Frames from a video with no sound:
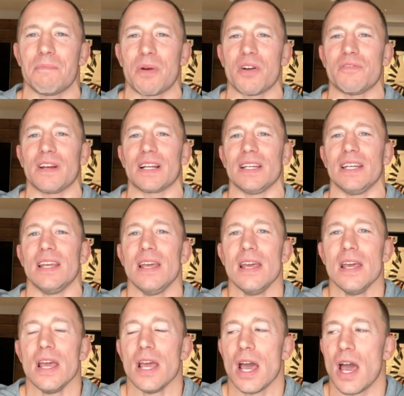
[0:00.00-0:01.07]
perfectly.
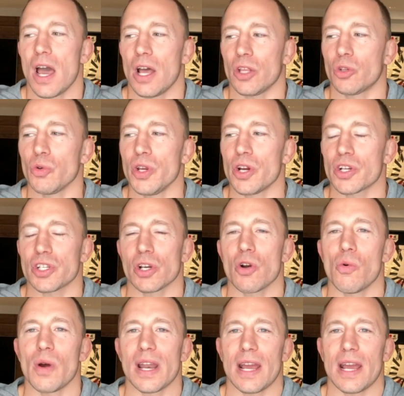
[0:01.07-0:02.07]
2 years ago,